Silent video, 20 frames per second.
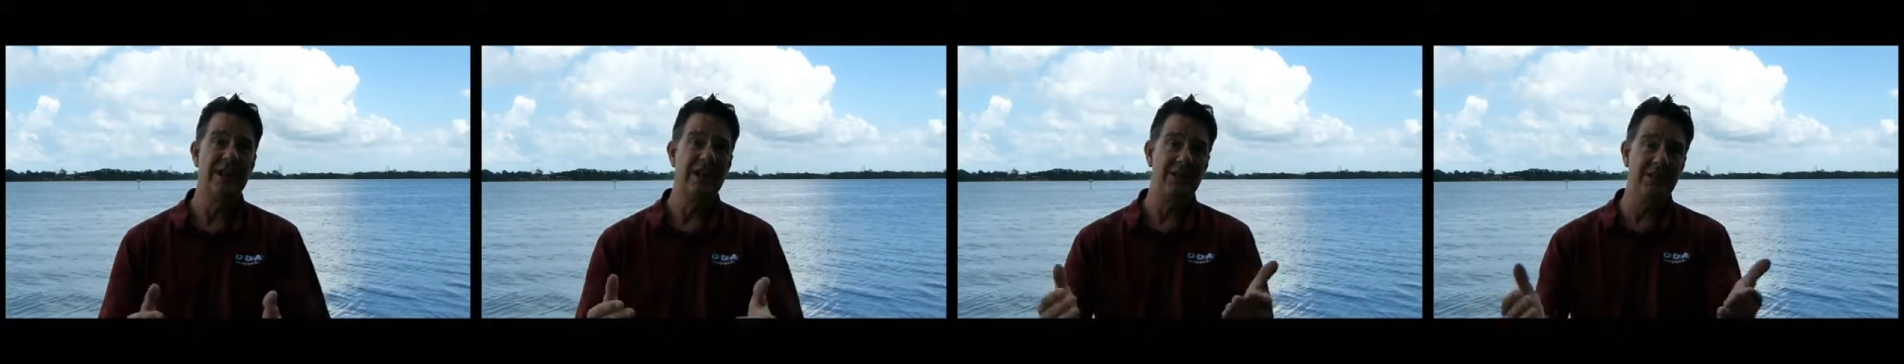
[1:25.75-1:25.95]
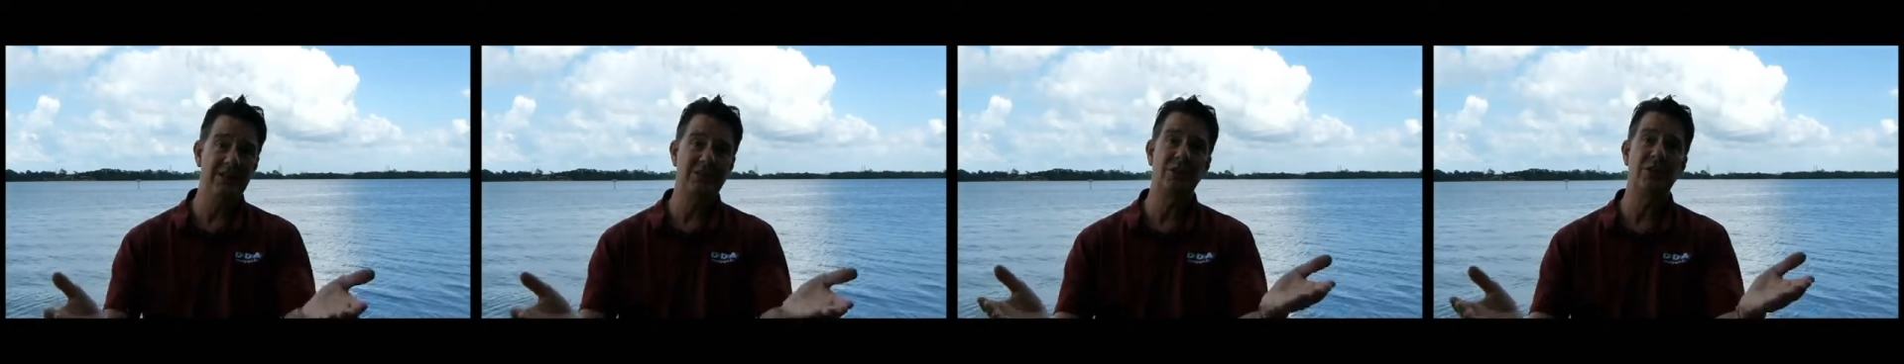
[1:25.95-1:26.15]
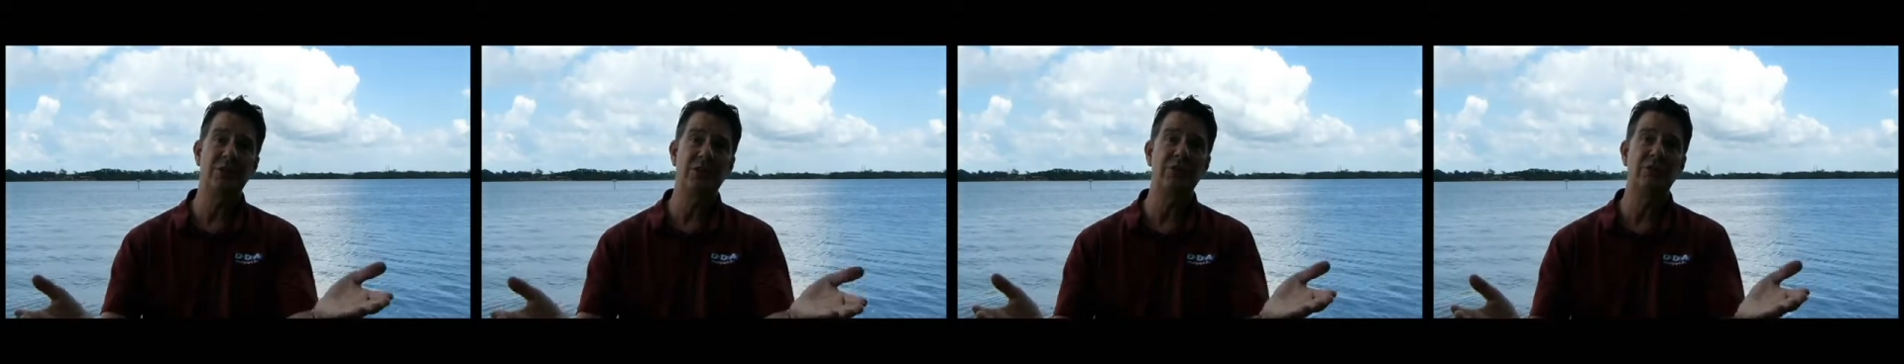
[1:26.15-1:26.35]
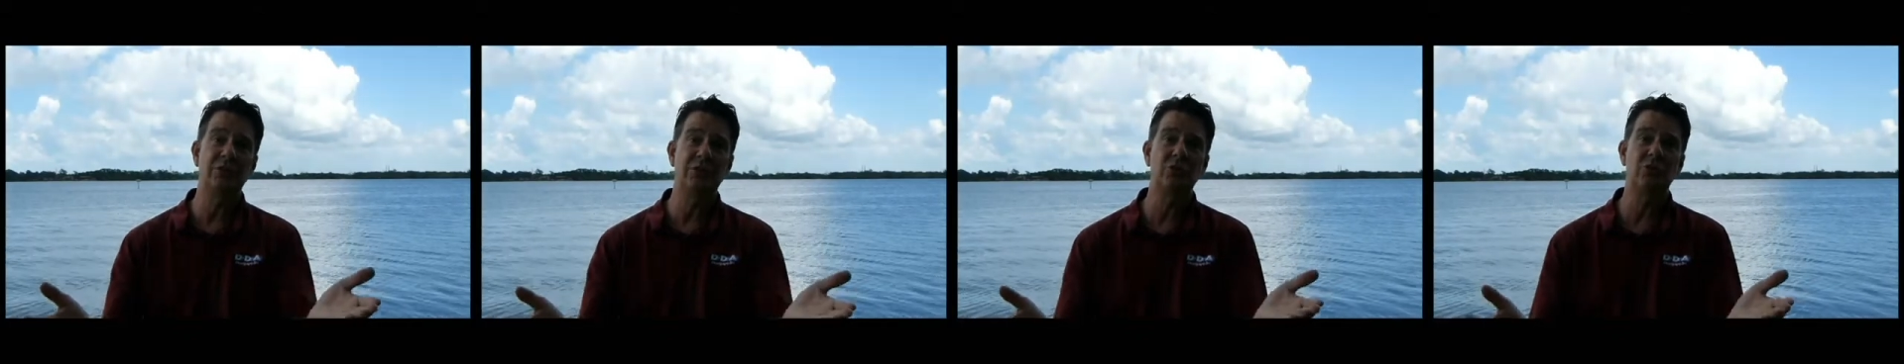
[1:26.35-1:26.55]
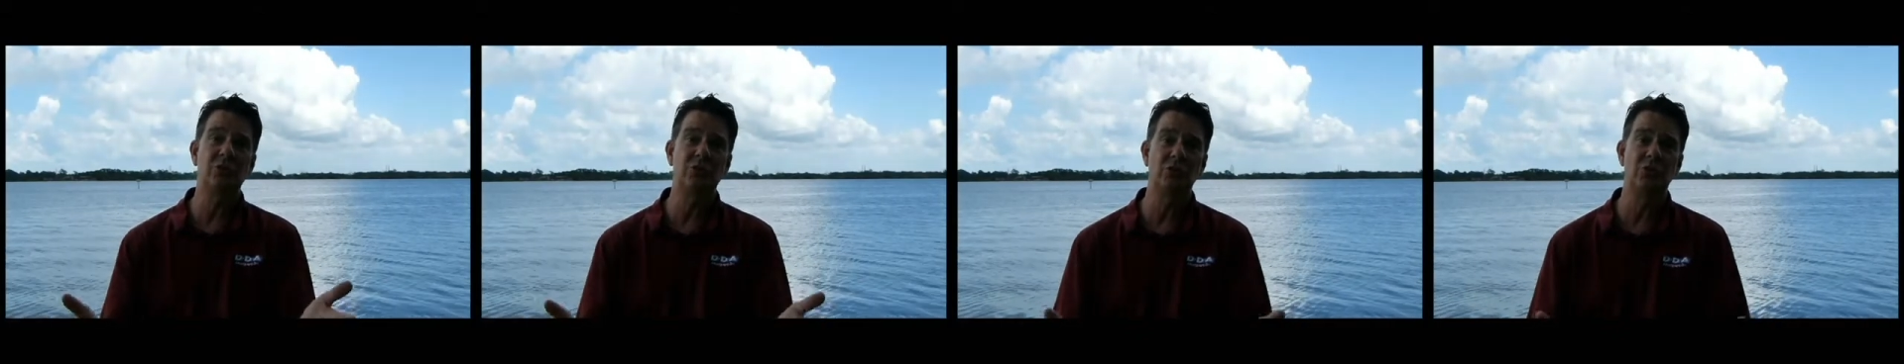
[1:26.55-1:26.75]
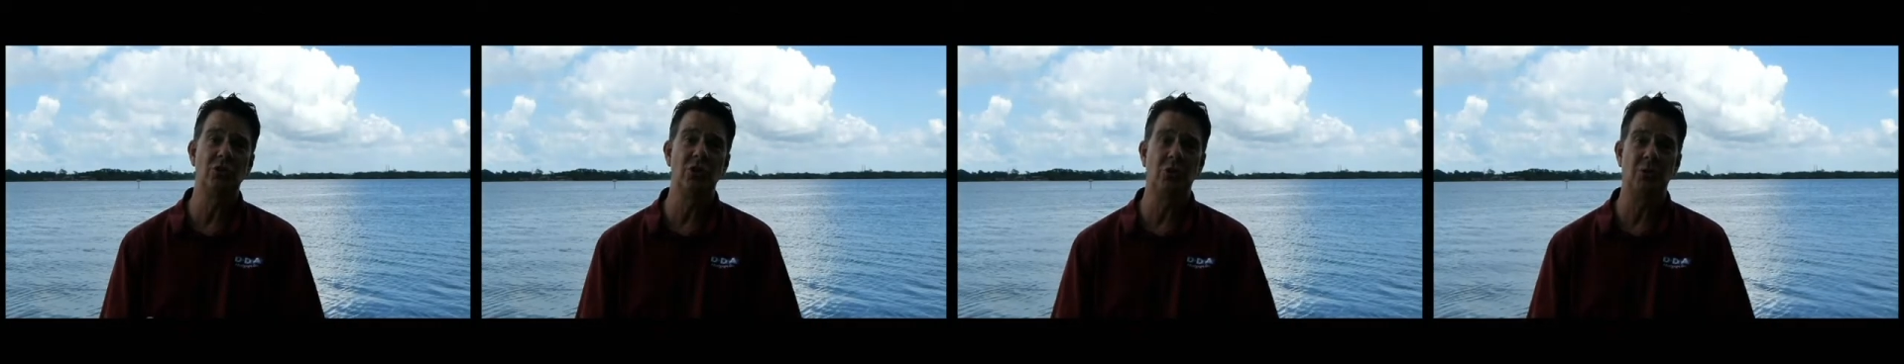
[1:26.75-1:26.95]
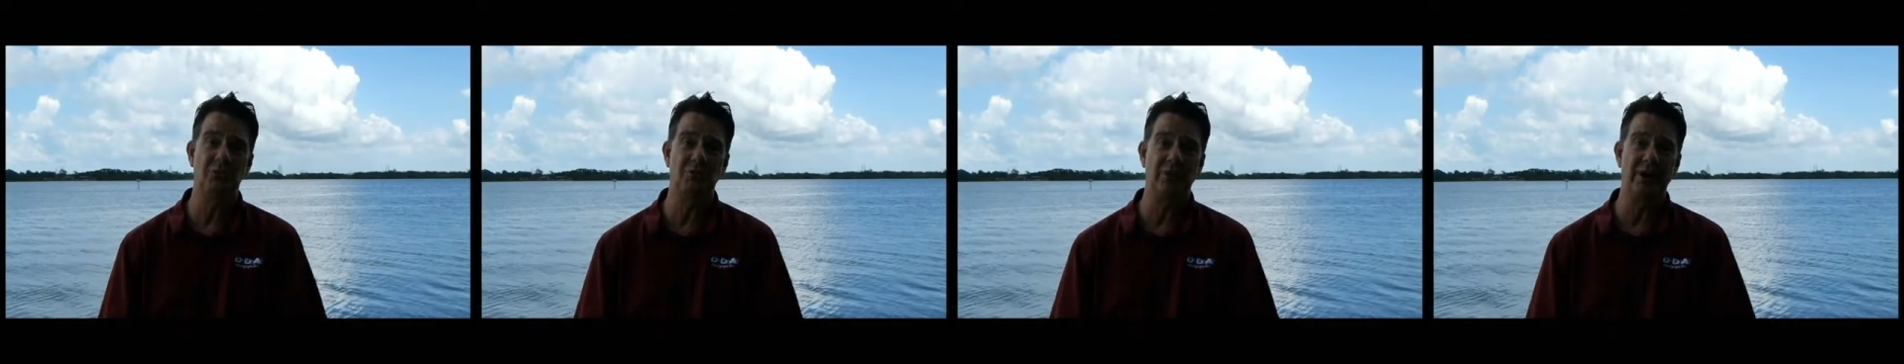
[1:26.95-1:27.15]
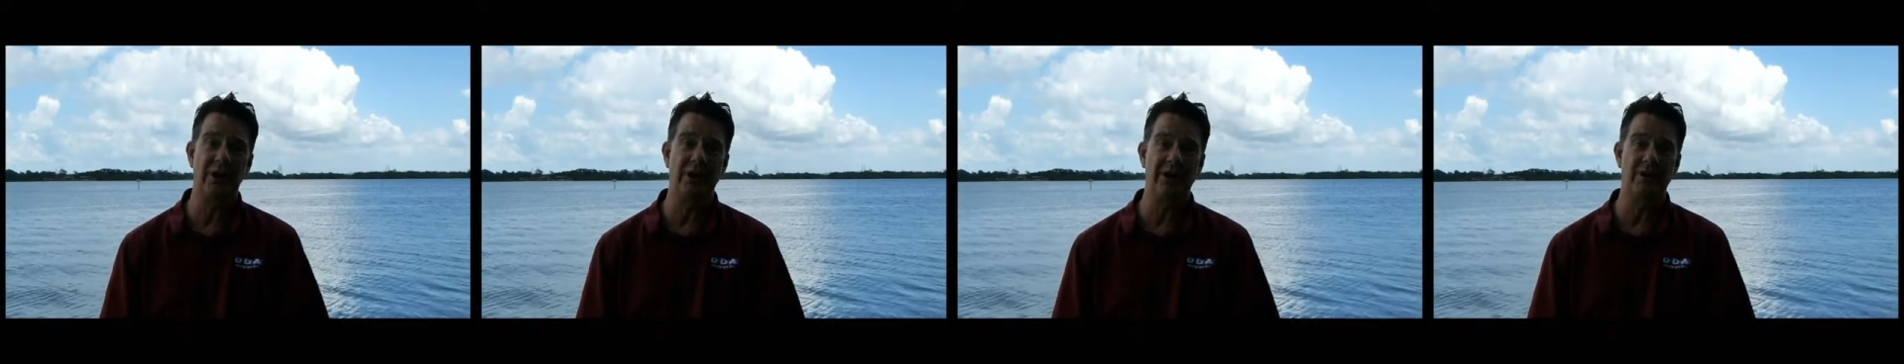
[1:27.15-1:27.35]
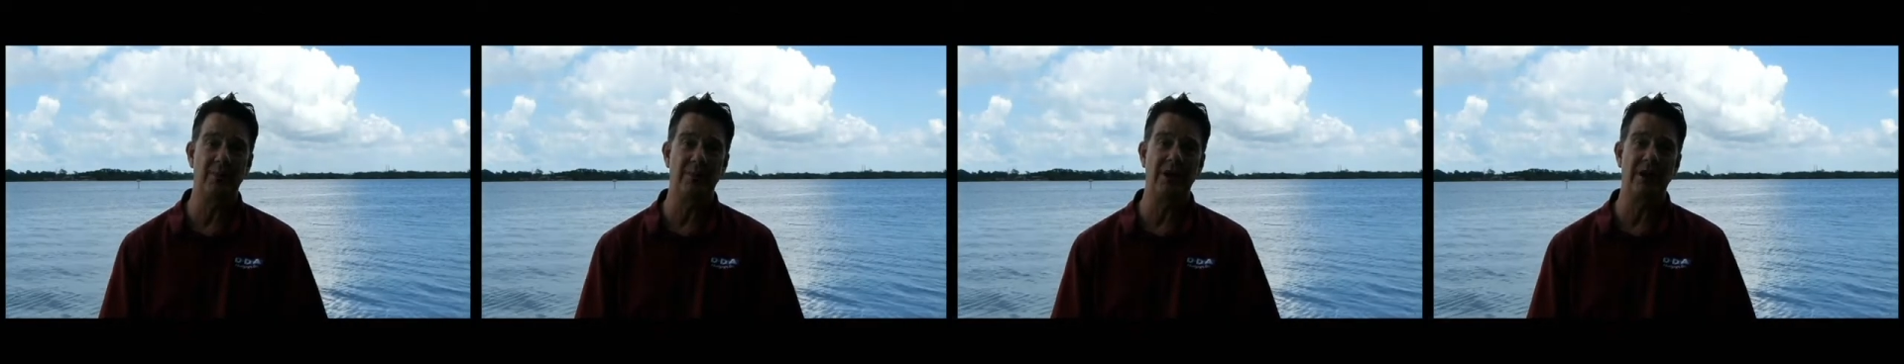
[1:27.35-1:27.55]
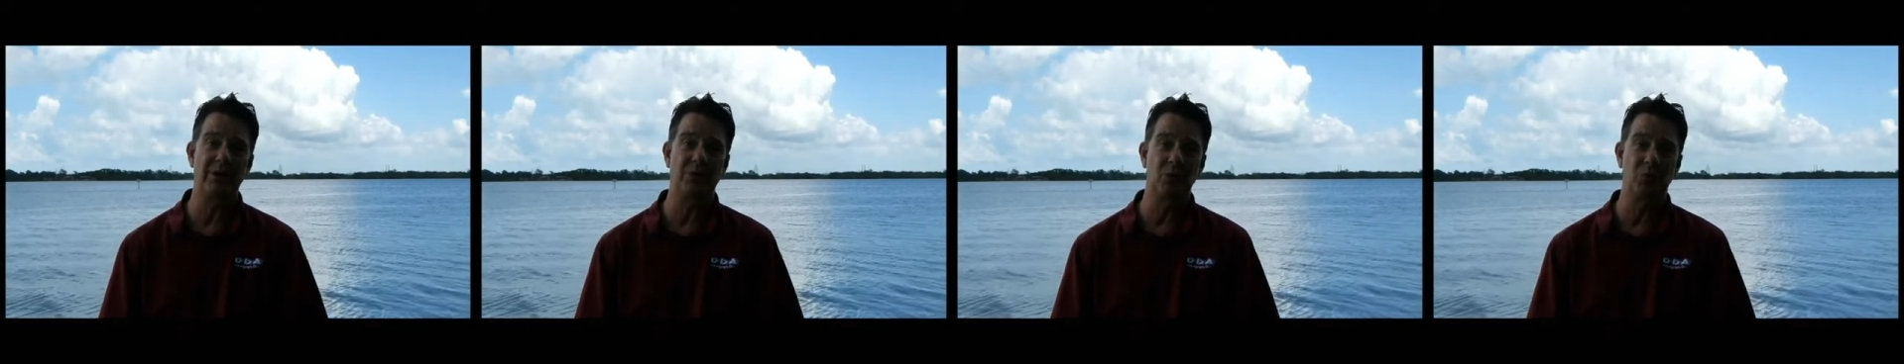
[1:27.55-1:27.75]
These are things that you should know in buying a
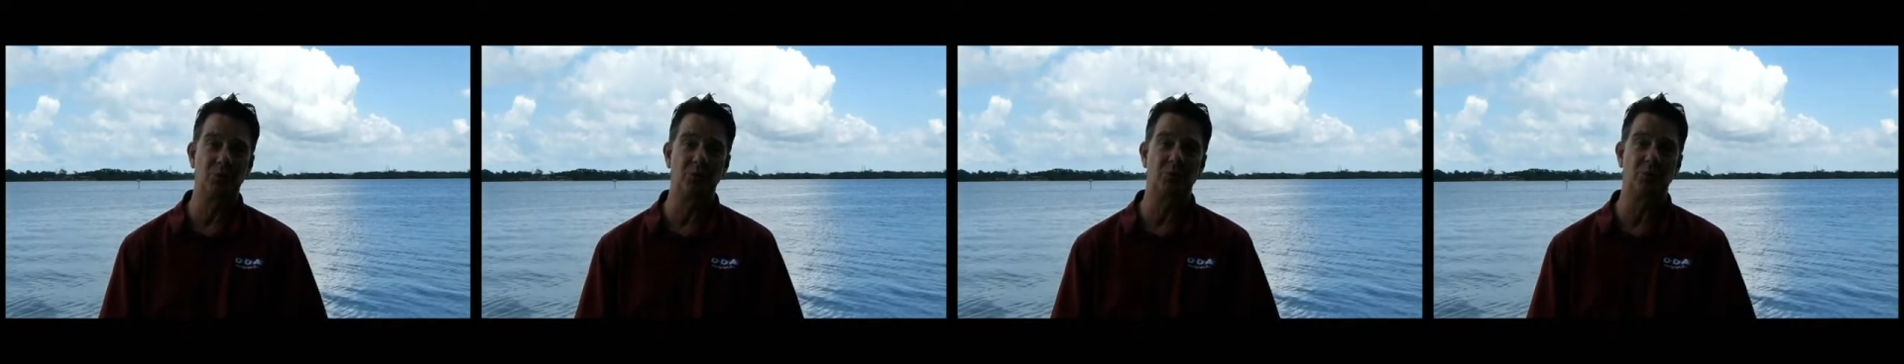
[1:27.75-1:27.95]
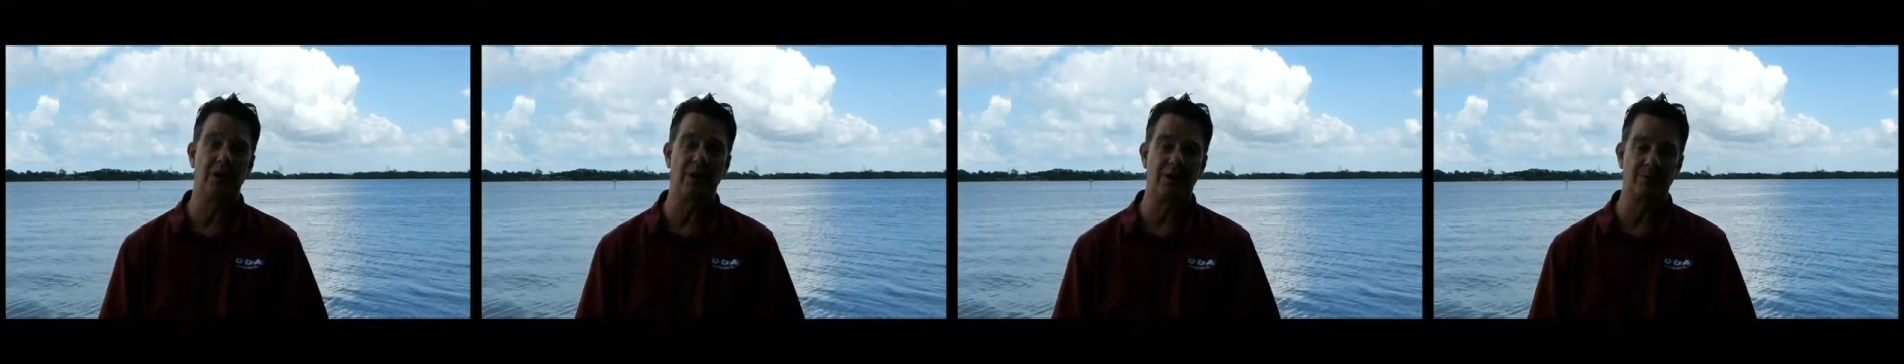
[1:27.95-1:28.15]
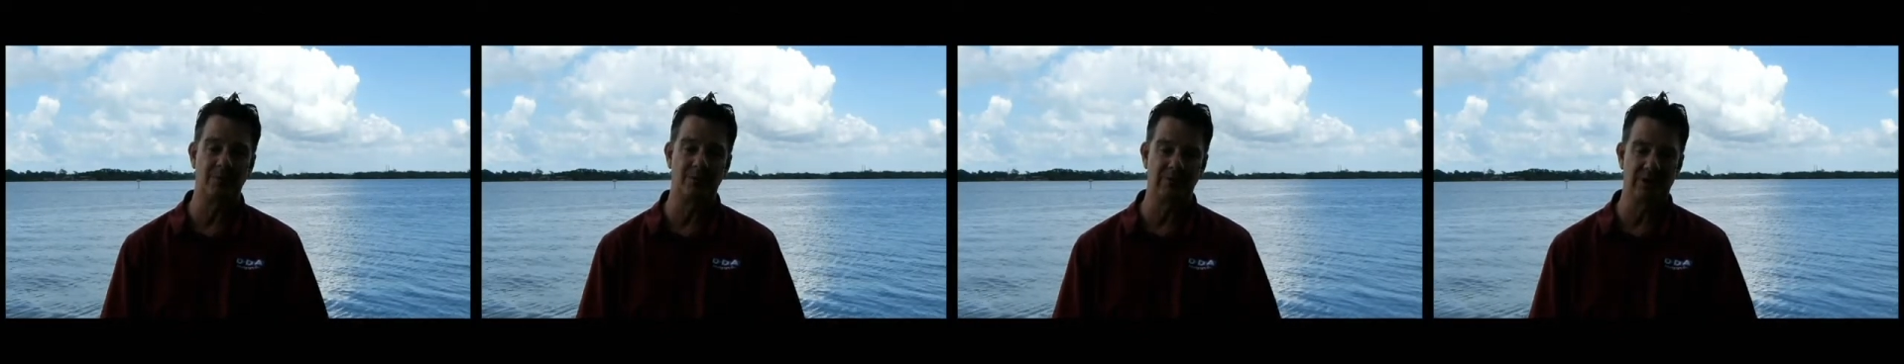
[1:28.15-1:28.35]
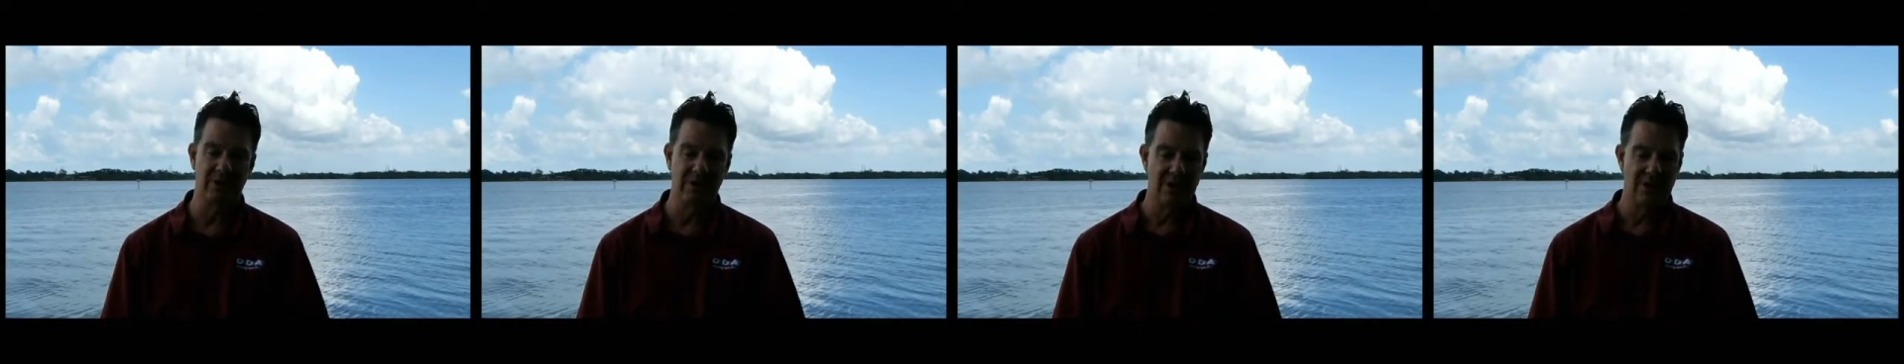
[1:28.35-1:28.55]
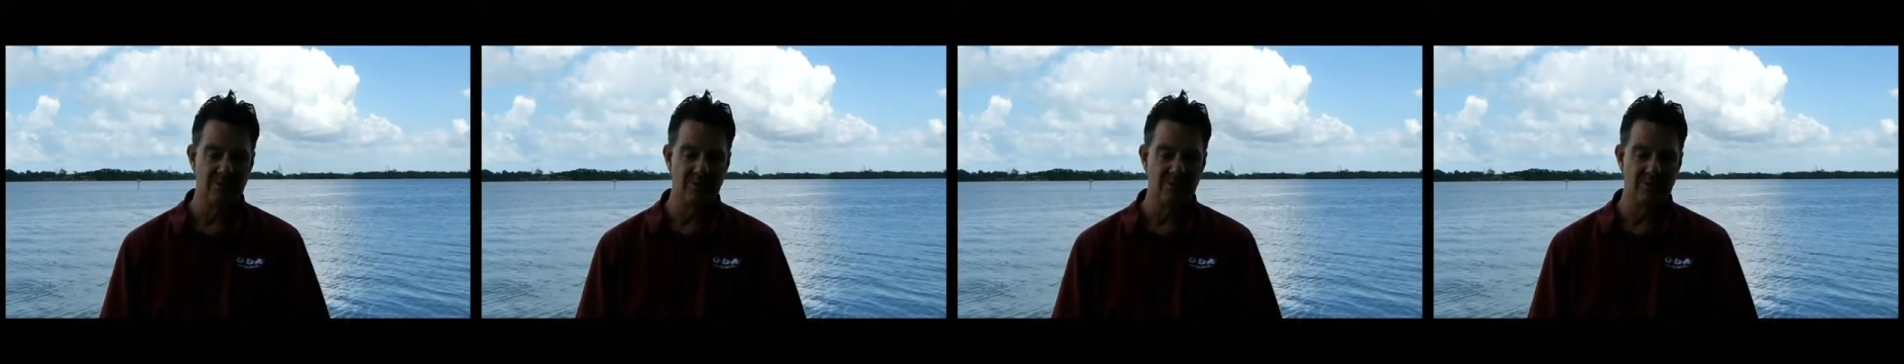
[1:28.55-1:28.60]
bank-owned property.